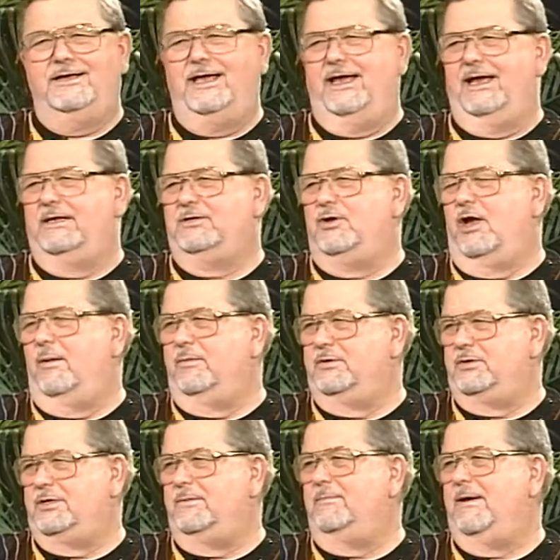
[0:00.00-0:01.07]
Yeah, it's
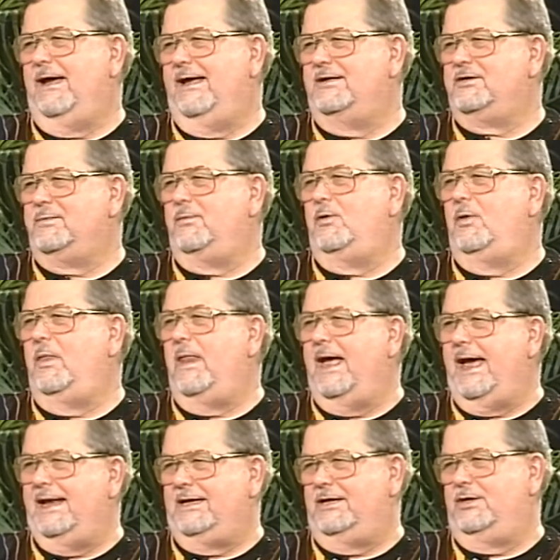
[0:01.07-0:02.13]
almost impossible
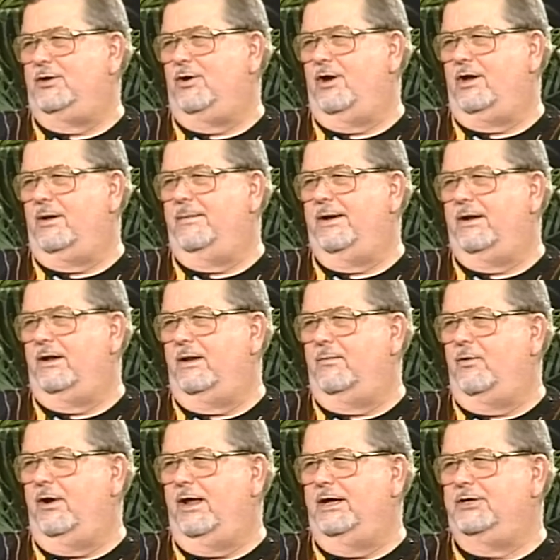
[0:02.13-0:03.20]
not to talk about
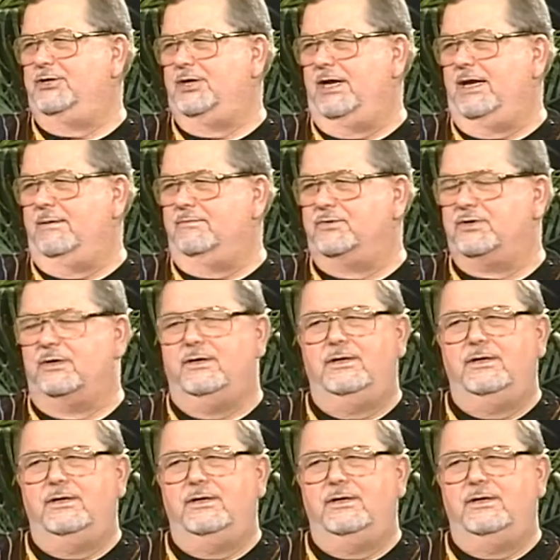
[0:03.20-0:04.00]
LeBron James.